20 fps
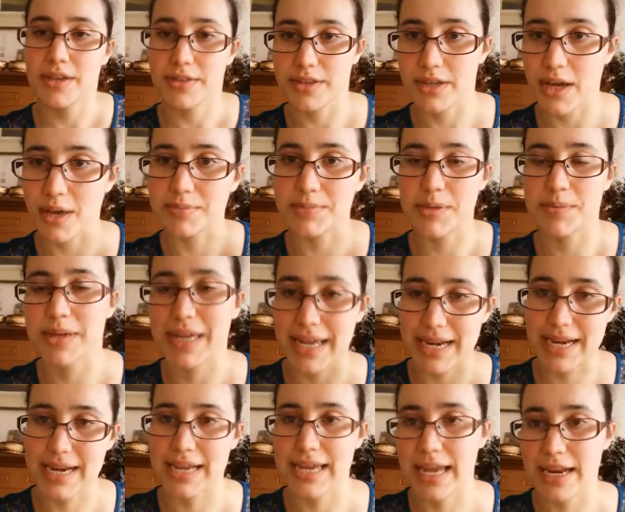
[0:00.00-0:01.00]
that comes up again
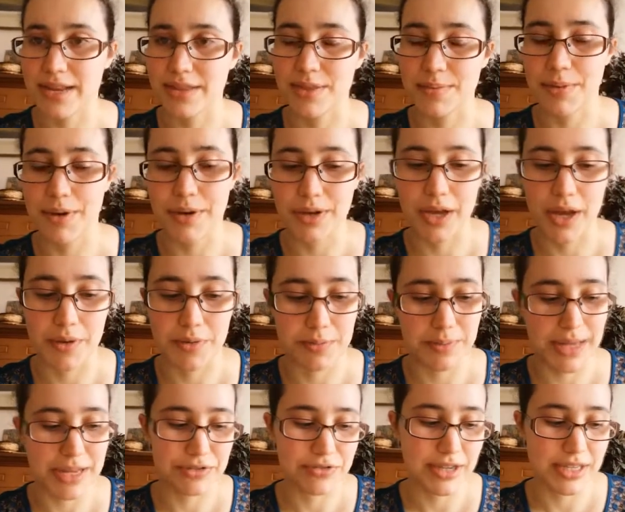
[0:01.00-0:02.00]
and again in the book, I would
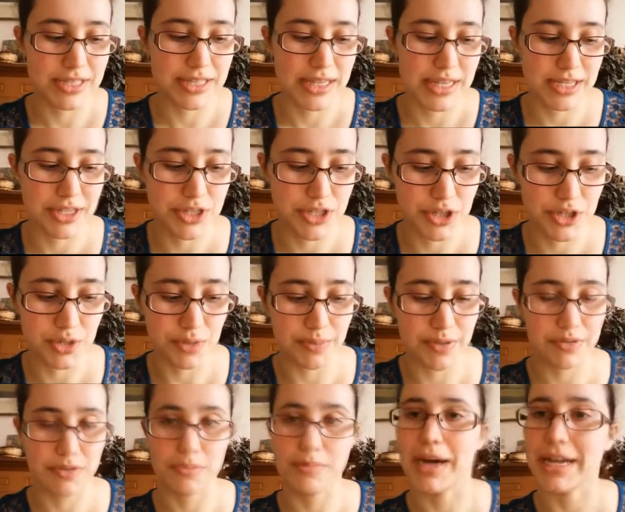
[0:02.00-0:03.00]
be interested to
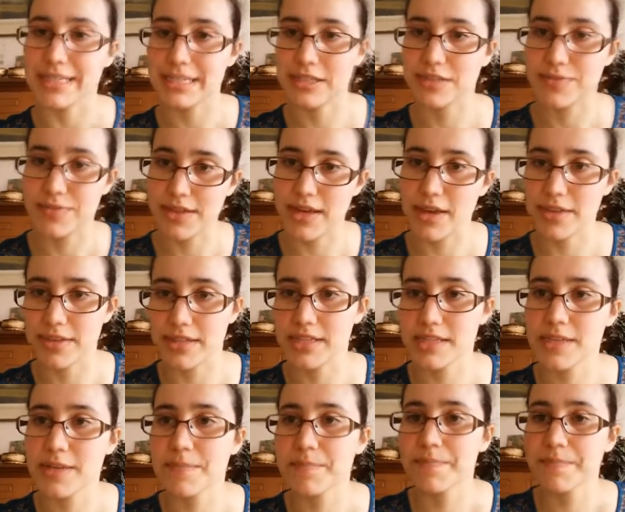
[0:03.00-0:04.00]
be reminded of the
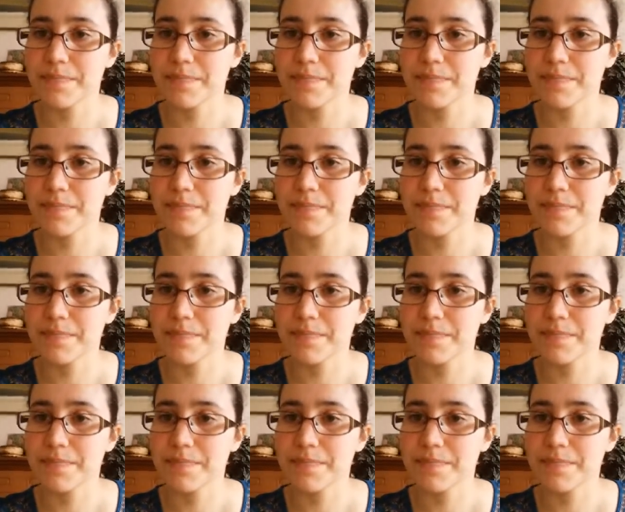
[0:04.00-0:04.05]
others.